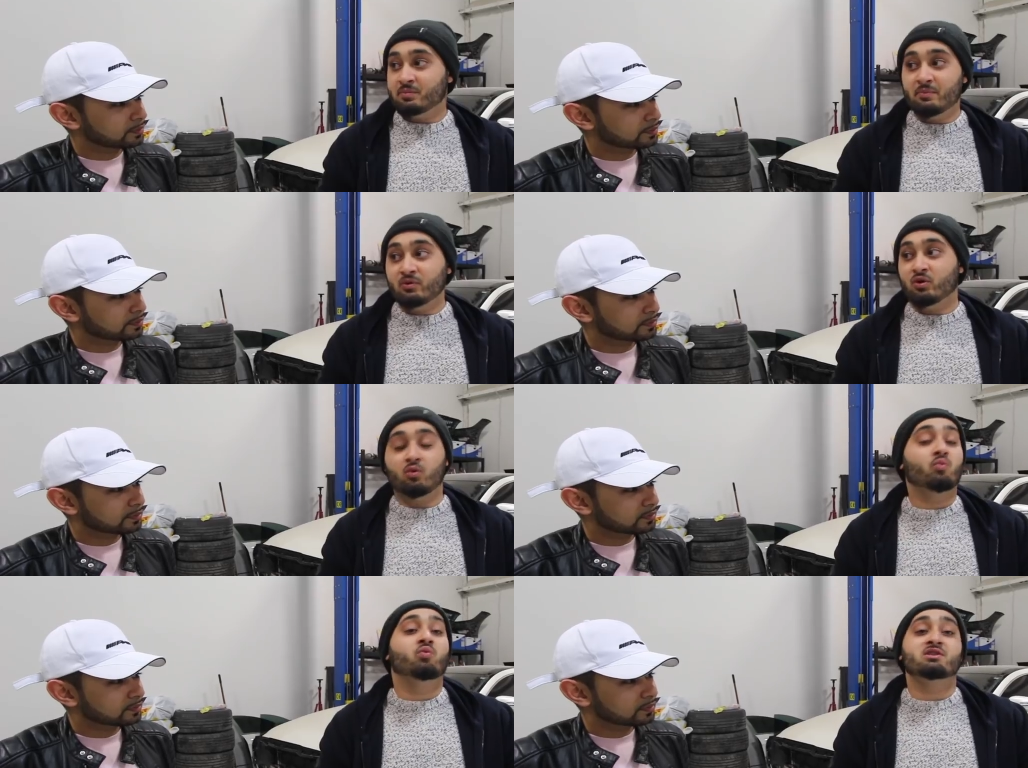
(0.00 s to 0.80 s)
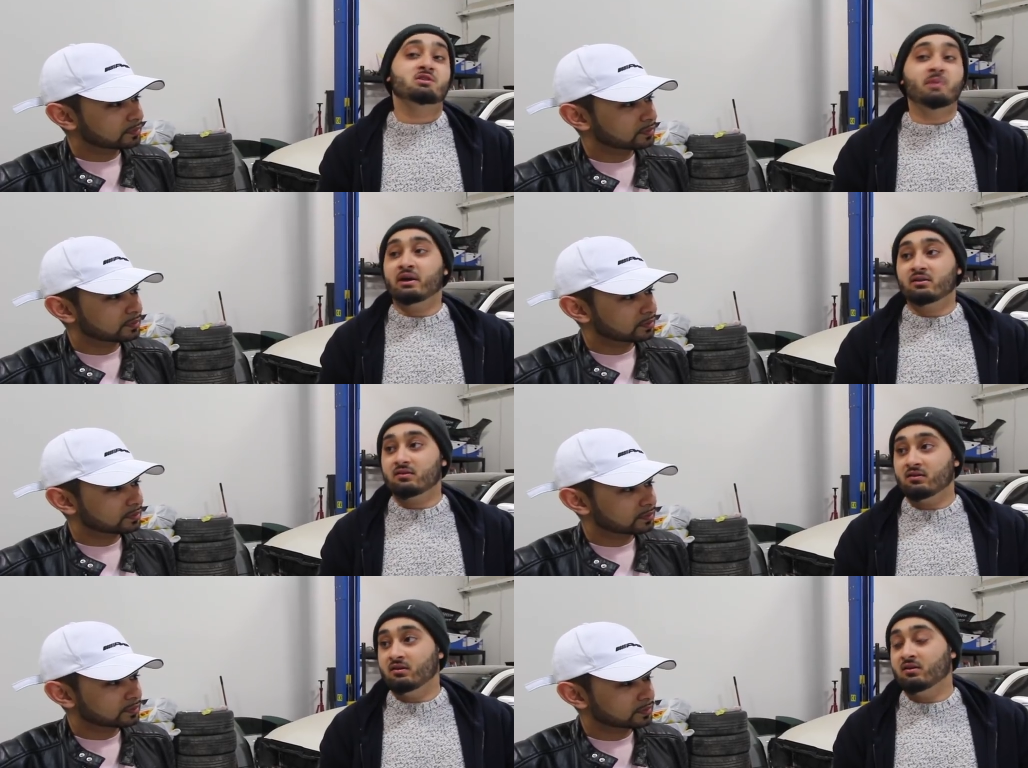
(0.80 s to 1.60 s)
Speaker 1: People don't
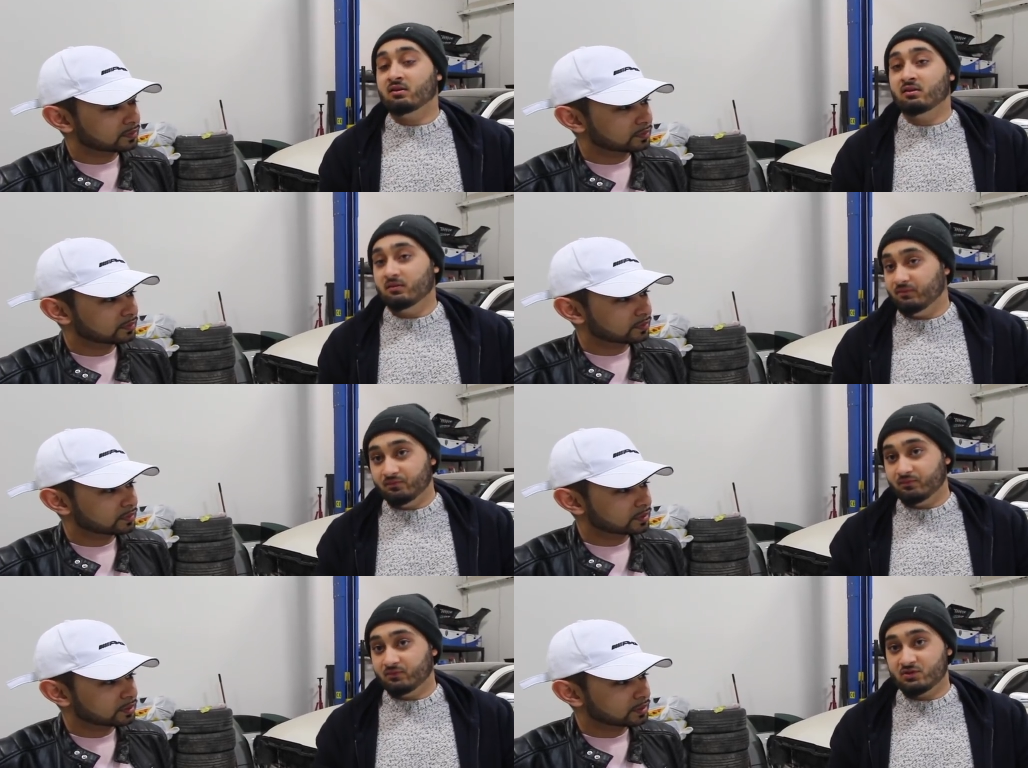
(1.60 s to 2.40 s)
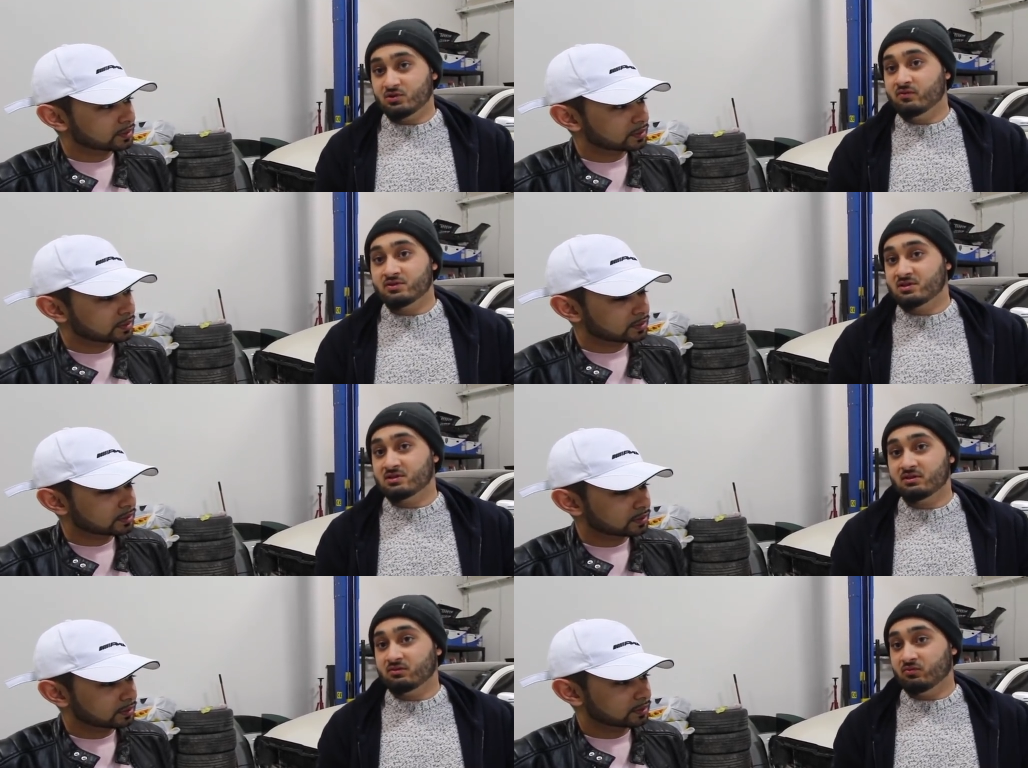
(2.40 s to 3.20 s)
respect. Uh,
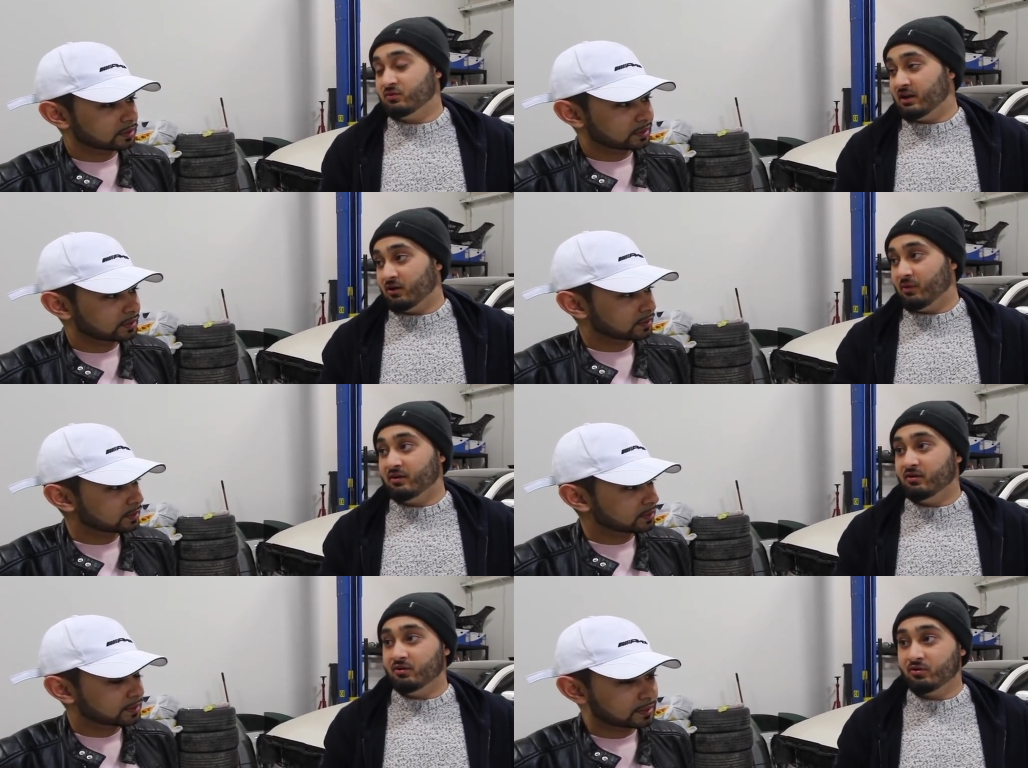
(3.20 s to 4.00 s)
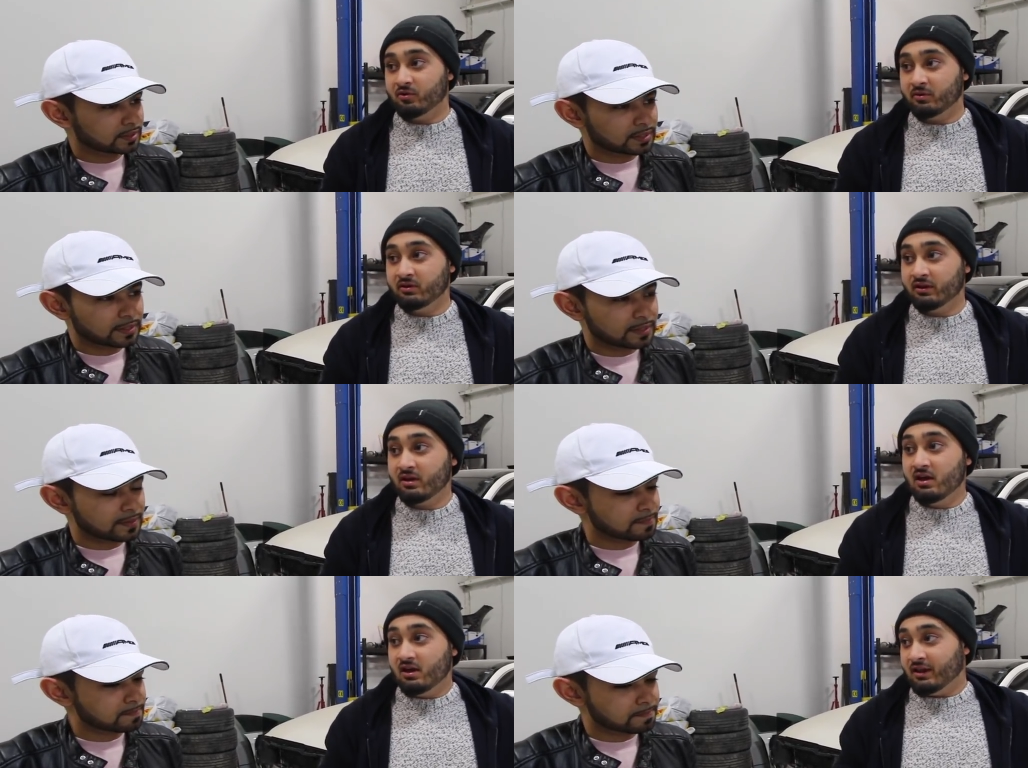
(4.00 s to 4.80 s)
services and that are rendered. You know what I mean? Like
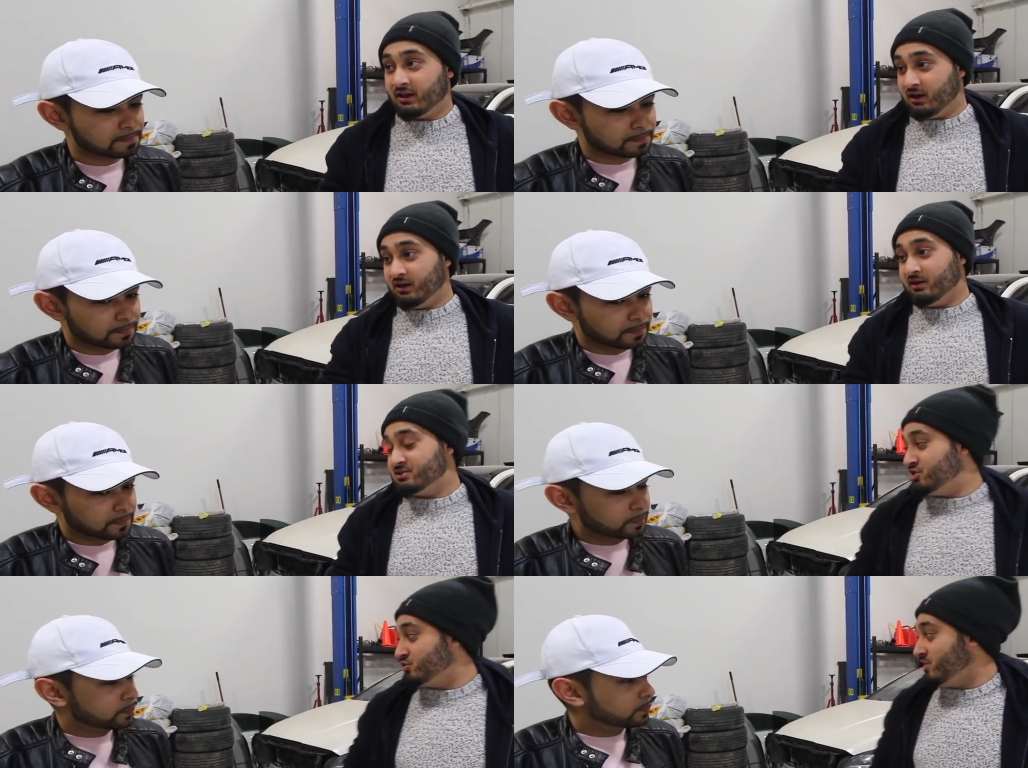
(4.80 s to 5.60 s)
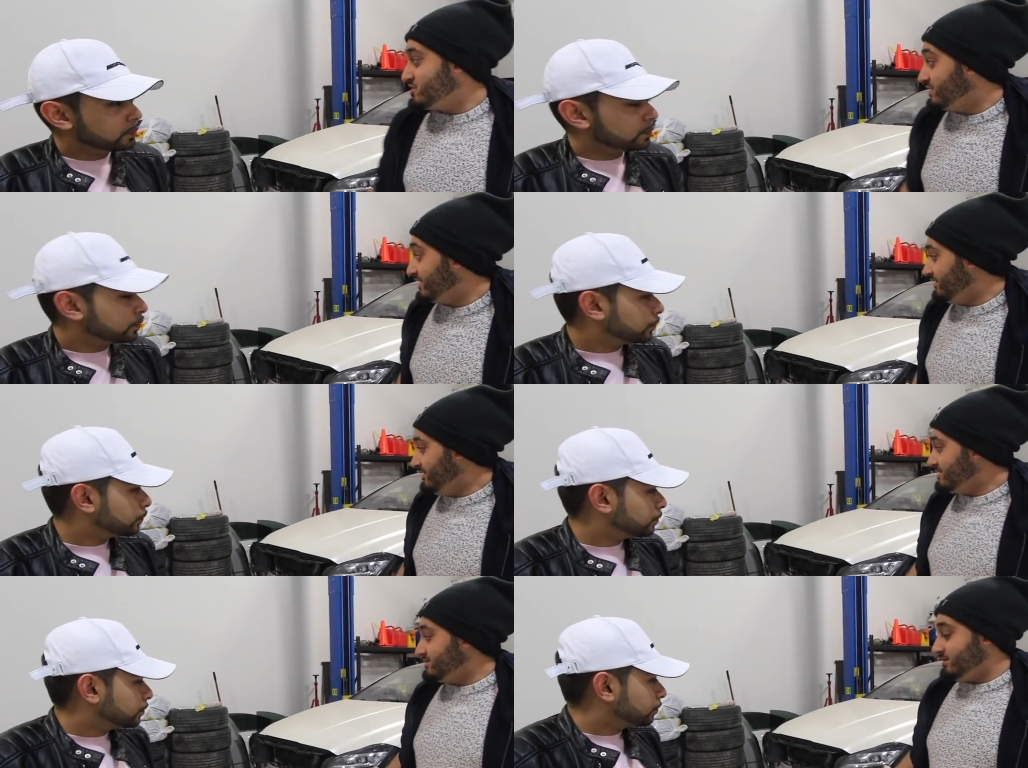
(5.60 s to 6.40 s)
like a, a situation like
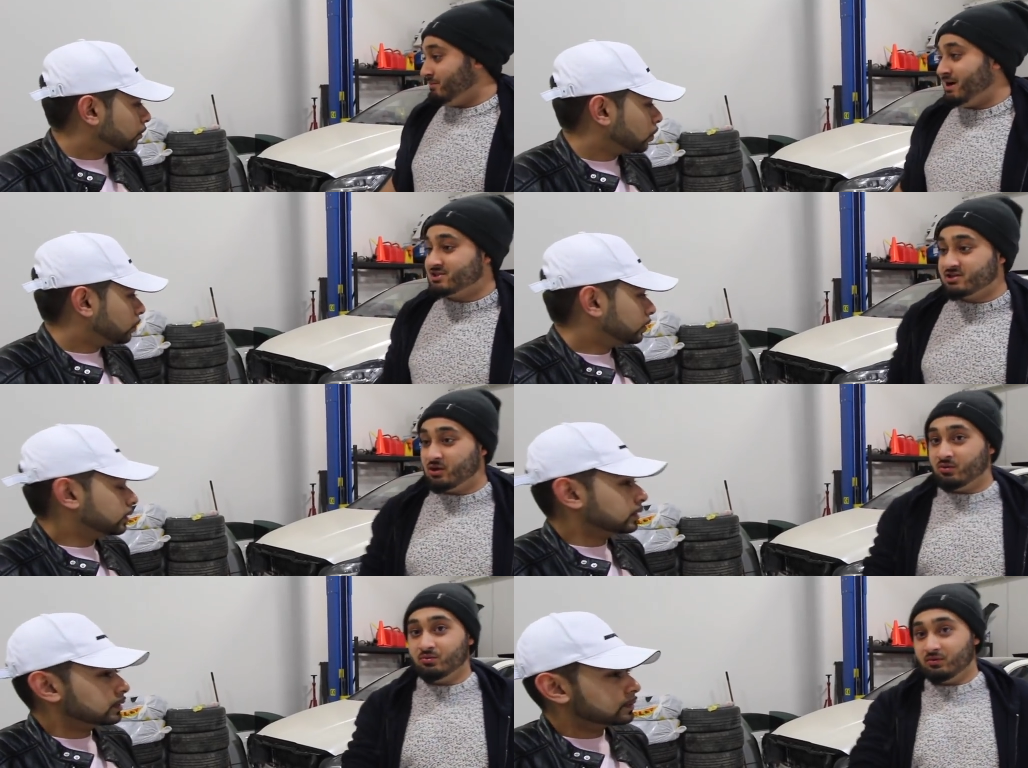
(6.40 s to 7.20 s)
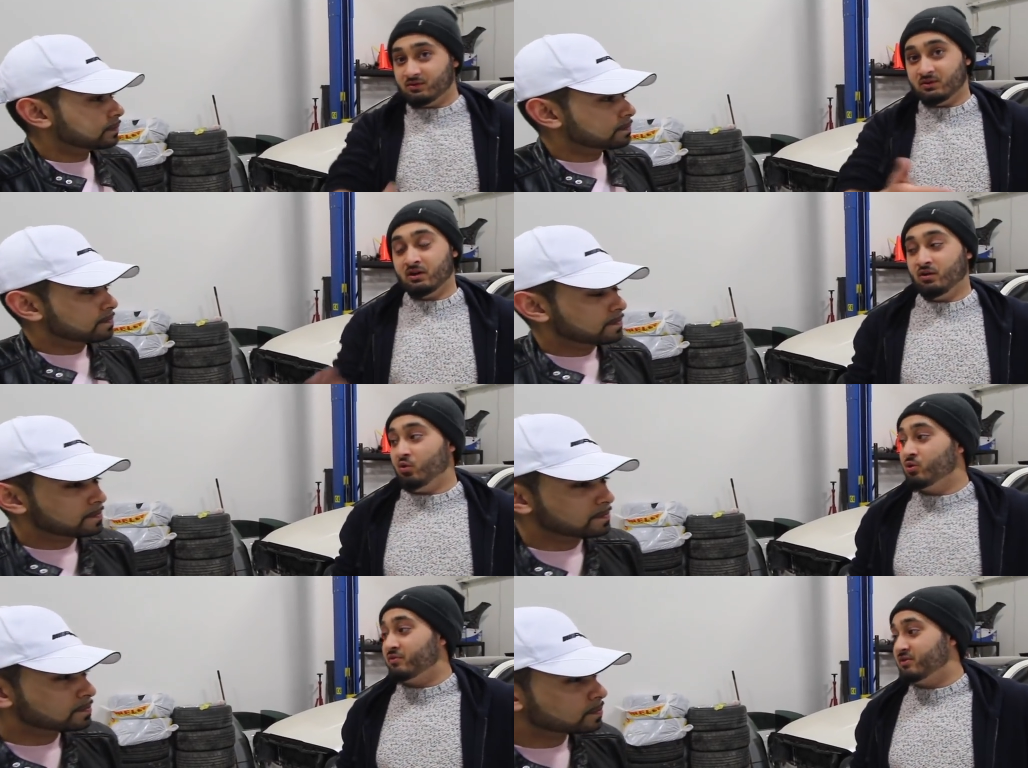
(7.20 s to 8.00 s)
this. Imagine how
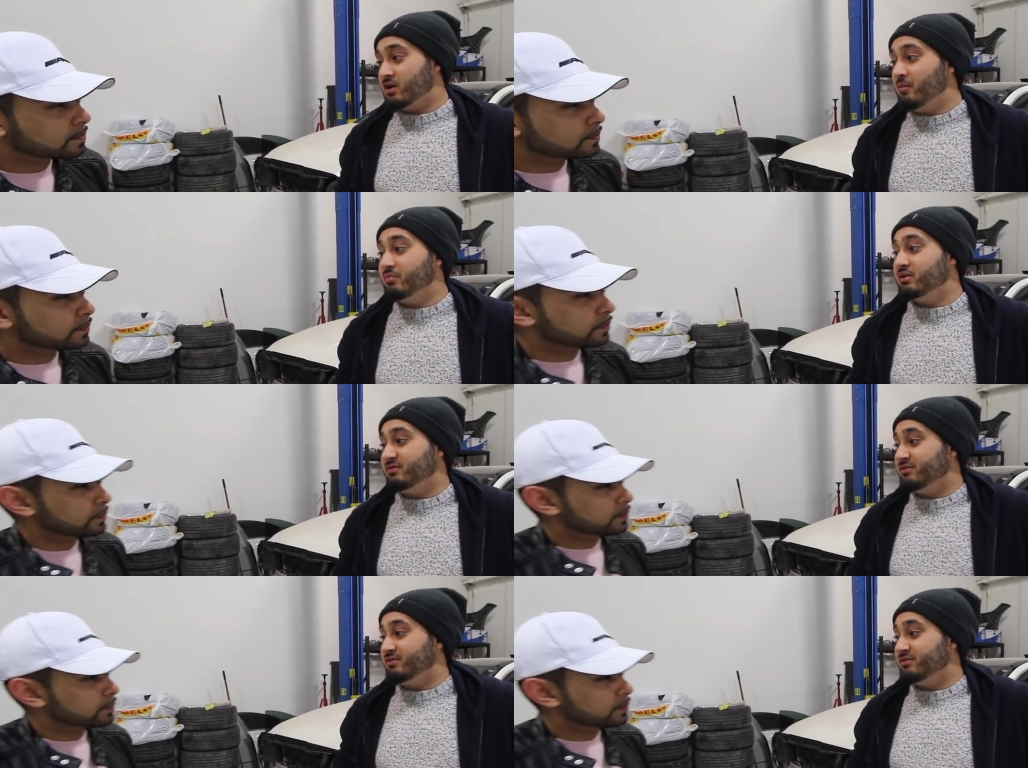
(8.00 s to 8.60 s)
owner of the company